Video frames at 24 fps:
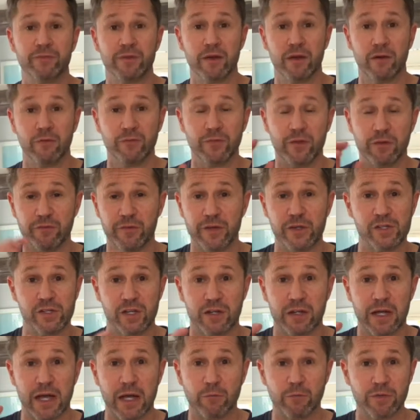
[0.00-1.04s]
of the vision,
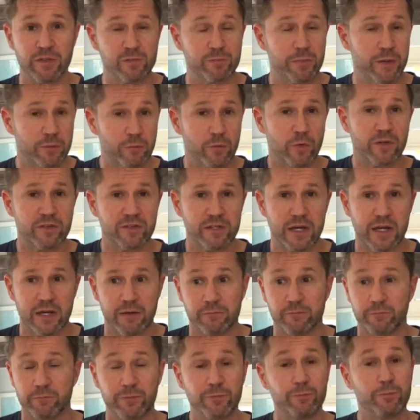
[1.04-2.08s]
I would spend more time,
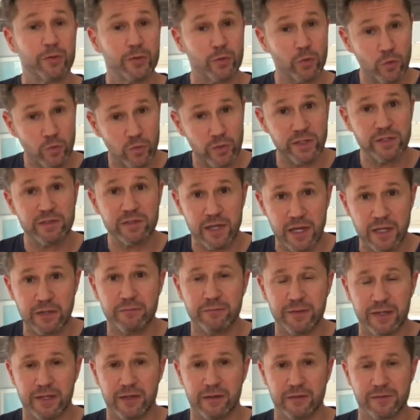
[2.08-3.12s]
but only 10
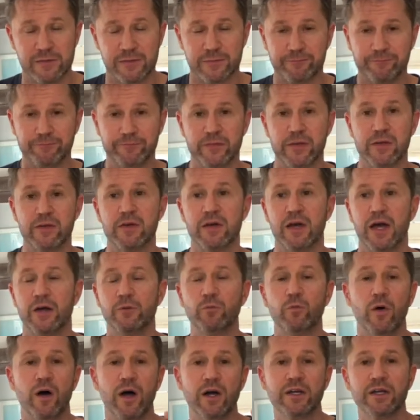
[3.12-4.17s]
minutes. I'd
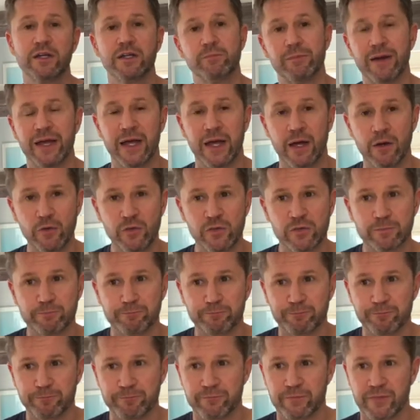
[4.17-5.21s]
walk into my house.
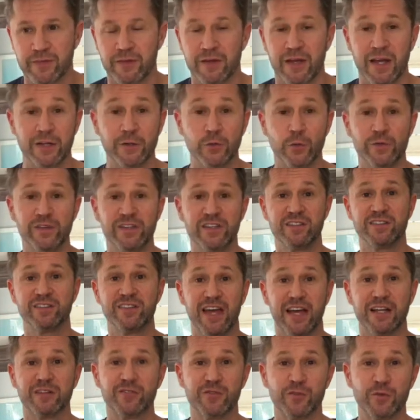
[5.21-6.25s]
I know the
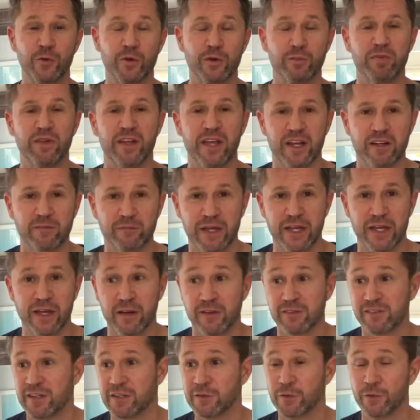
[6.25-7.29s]
exact floor plan of my
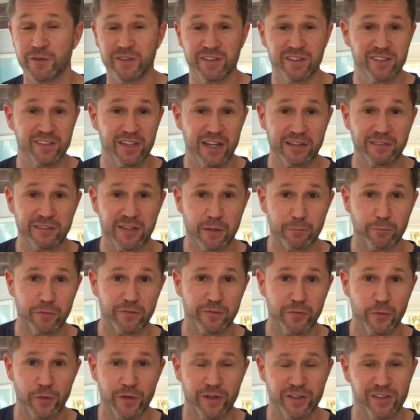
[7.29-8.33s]
house. I know the exact type of
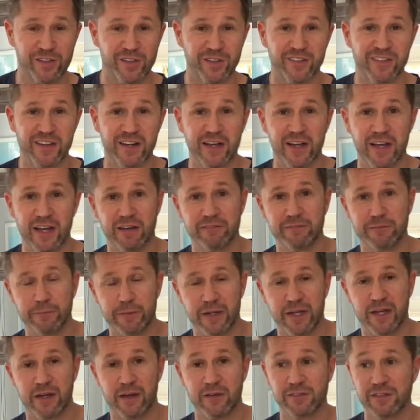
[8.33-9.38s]
furniture that I have in my
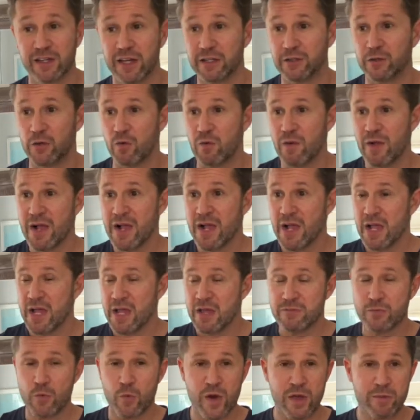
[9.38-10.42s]
house. I know
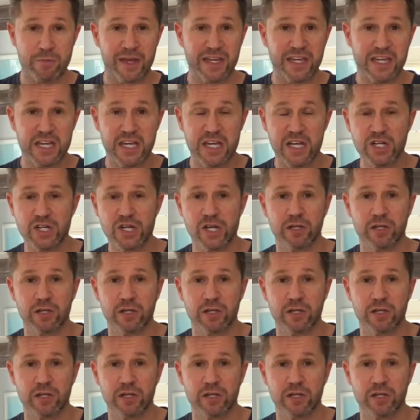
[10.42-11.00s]
the way my kitchen